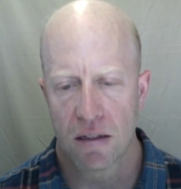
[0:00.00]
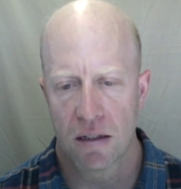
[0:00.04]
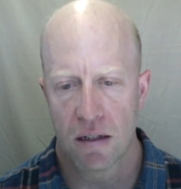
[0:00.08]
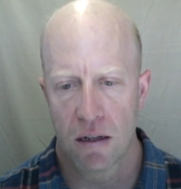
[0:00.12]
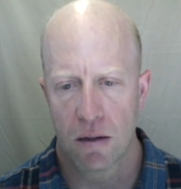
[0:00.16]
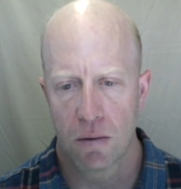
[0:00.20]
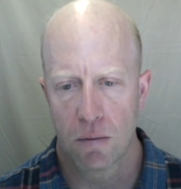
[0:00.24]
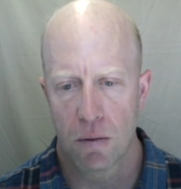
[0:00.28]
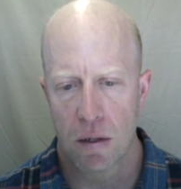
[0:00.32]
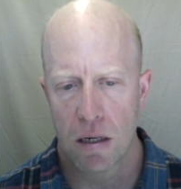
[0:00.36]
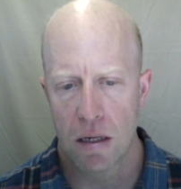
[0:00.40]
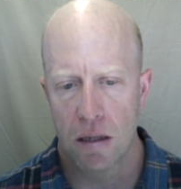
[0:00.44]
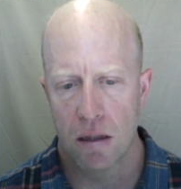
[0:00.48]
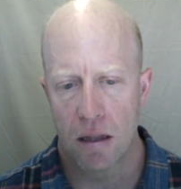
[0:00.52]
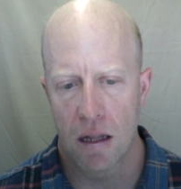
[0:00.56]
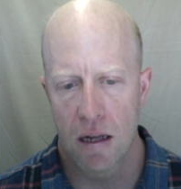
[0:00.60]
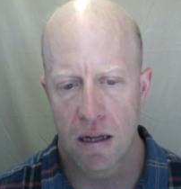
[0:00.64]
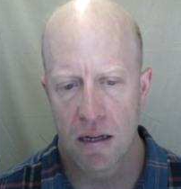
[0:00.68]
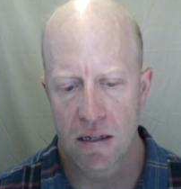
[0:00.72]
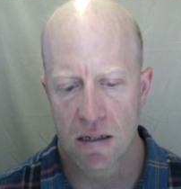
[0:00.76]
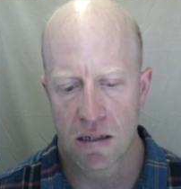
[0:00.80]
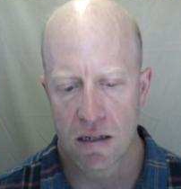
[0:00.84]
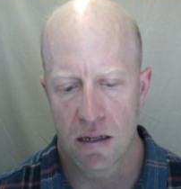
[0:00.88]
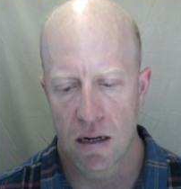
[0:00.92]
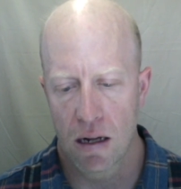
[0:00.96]
And I
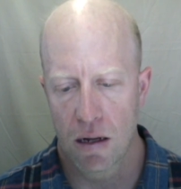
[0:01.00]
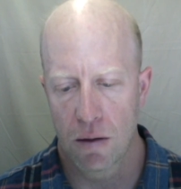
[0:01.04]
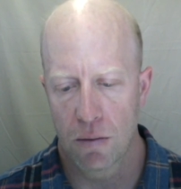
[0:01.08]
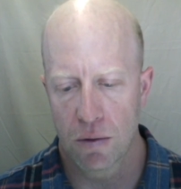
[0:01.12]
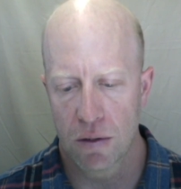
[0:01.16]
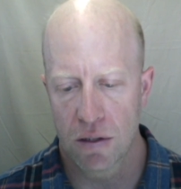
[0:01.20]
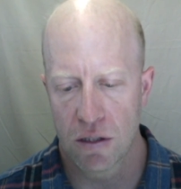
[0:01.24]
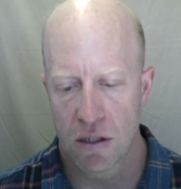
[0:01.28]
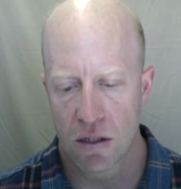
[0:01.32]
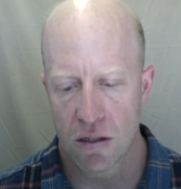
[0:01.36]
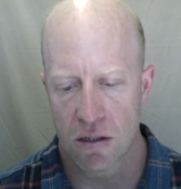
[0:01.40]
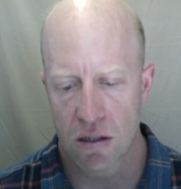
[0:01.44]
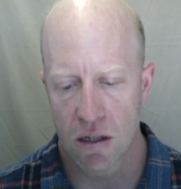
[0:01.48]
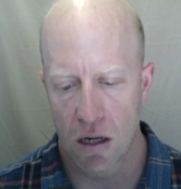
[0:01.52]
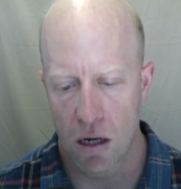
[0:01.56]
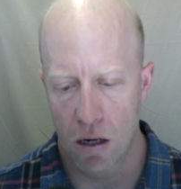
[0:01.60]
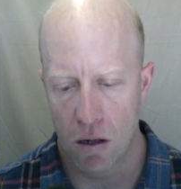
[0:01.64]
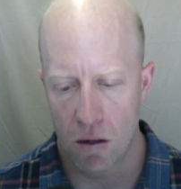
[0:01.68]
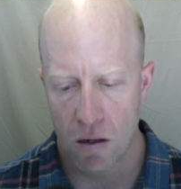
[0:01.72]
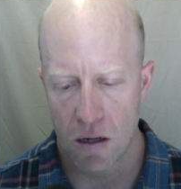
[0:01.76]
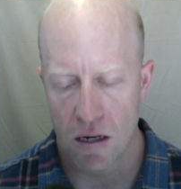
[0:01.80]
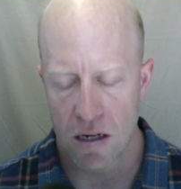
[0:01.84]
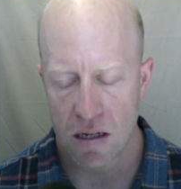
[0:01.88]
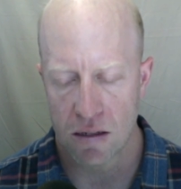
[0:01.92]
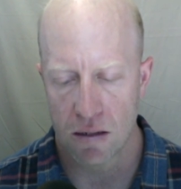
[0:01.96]
realized that I was just
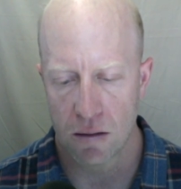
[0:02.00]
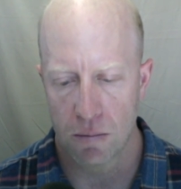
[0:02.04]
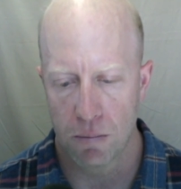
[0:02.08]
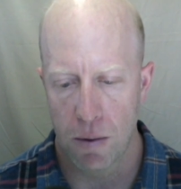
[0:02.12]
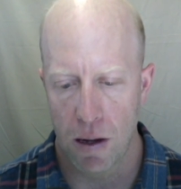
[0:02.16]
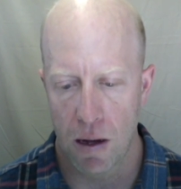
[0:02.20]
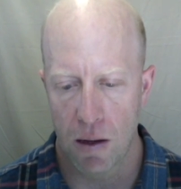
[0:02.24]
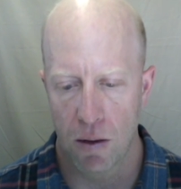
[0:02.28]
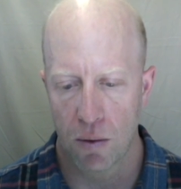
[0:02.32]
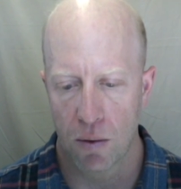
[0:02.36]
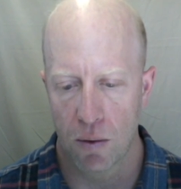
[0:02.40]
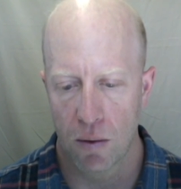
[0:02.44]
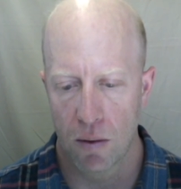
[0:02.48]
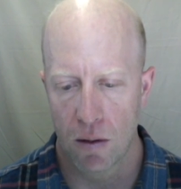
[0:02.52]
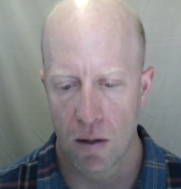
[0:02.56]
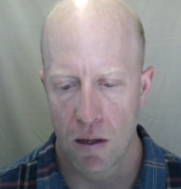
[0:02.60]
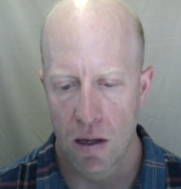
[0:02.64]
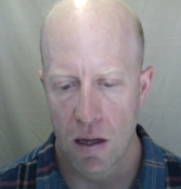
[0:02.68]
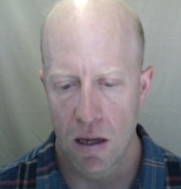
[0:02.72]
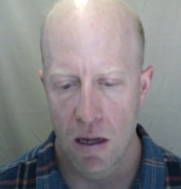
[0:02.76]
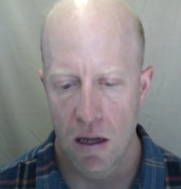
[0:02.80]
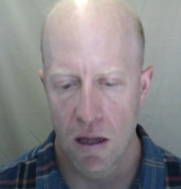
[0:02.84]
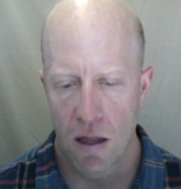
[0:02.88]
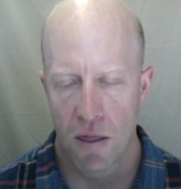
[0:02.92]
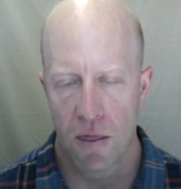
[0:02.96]
curious about
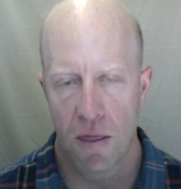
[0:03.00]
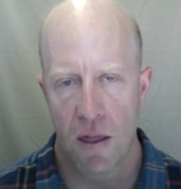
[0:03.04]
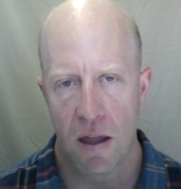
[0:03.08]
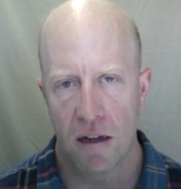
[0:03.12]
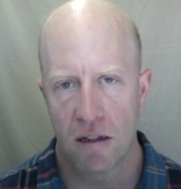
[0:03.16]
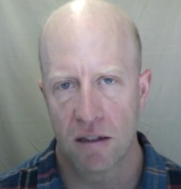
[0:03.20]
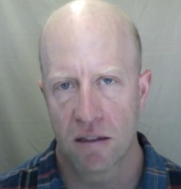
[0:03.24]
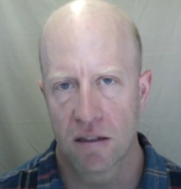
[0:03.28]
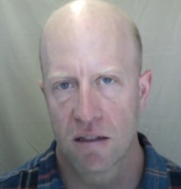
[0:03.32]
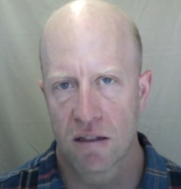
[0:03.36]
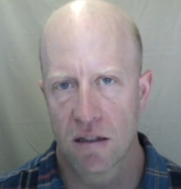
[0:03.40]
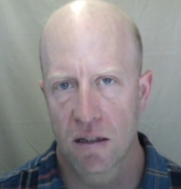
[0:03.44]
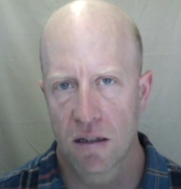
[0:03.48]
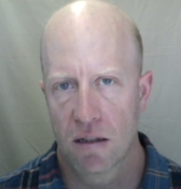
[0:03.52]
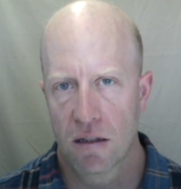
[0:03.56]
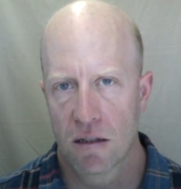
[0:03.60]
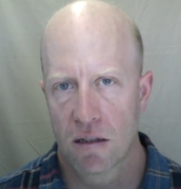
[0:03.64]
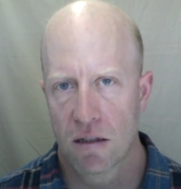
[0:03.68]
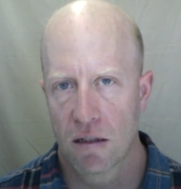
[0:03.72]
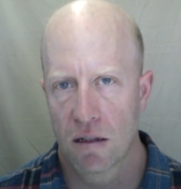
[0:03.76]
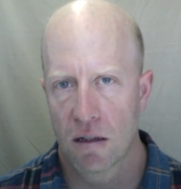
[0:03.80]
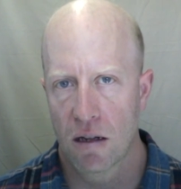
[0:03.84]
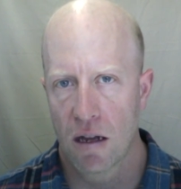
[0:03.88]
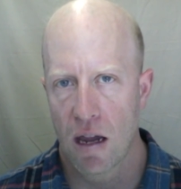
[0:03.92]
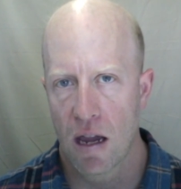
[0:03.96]
things
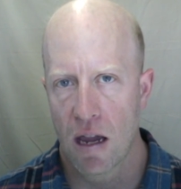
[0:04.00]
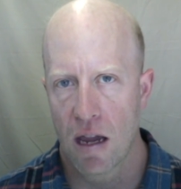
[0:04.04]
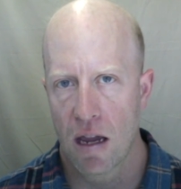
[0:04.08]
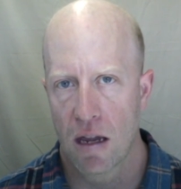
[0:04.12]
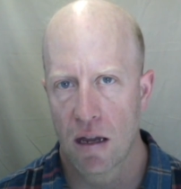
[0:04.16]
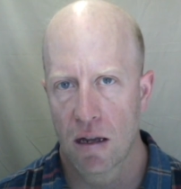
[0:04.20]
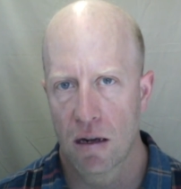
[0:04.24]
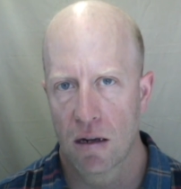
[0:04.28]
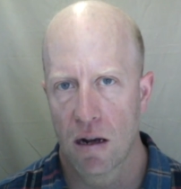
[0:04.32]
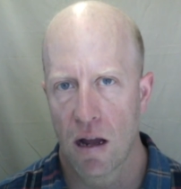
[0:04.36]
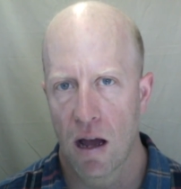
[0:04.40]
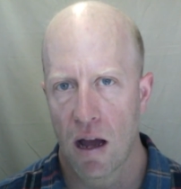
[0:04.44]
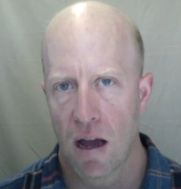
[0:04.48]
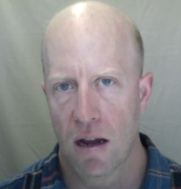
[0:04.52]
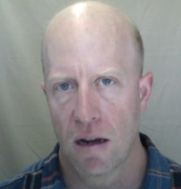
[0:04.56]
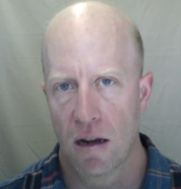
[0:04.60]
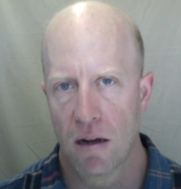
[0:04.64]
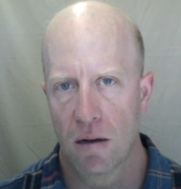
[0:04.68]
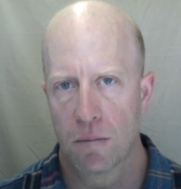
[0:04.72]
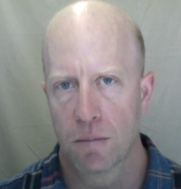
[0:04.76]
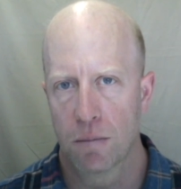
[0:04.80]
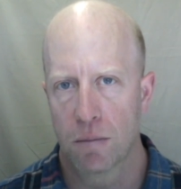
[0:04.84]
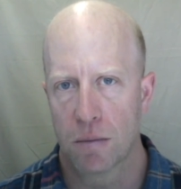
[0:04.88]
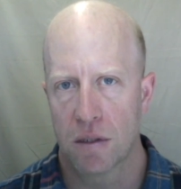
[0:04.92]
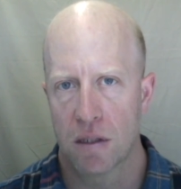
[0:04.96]
and
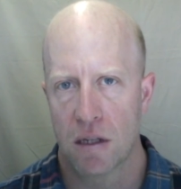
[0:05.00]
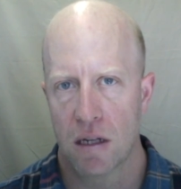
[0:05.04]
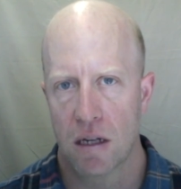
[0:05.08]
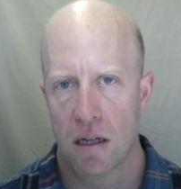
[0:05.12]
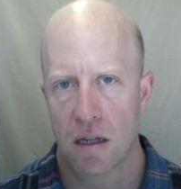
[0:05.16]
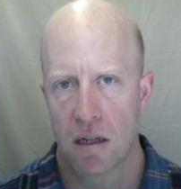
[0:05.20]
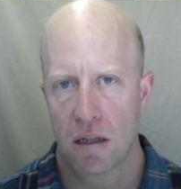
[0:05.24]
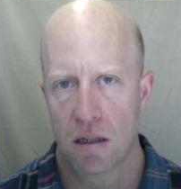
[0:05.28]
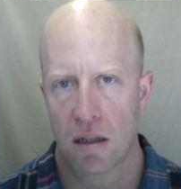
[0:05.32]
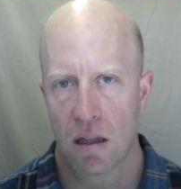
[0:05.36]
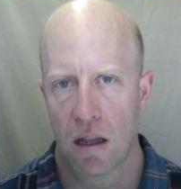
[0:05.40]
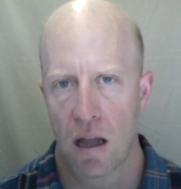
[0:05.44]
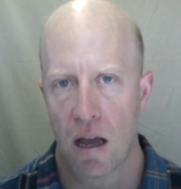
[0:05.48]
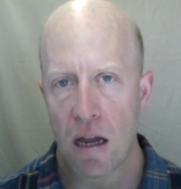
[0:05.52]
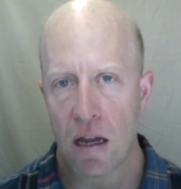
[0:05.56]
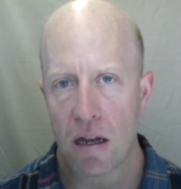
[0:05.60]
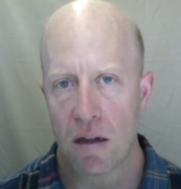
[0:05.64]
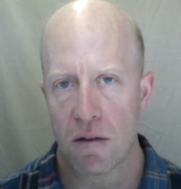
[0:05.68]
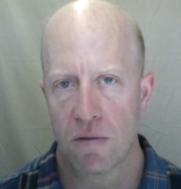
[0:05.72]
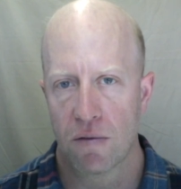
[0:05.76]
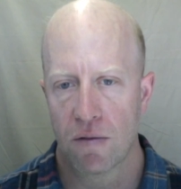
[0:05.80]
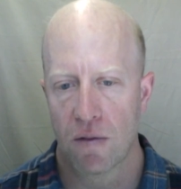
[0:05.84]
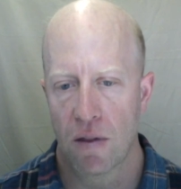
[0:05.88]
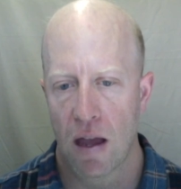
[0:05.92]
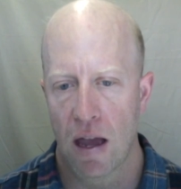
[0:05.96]
items in
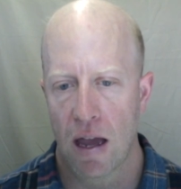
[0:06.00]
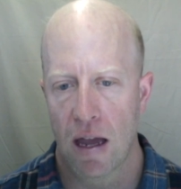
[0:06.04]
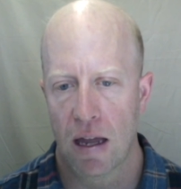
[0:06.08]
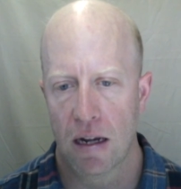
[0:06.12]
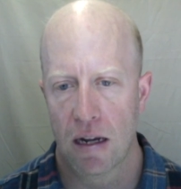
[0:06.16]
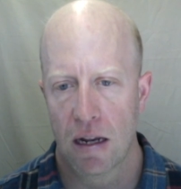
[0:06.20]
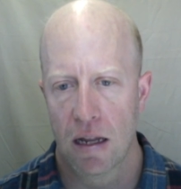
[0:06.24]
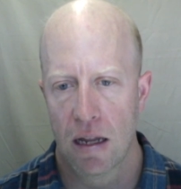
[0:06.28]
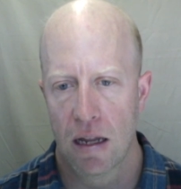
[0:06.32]
life that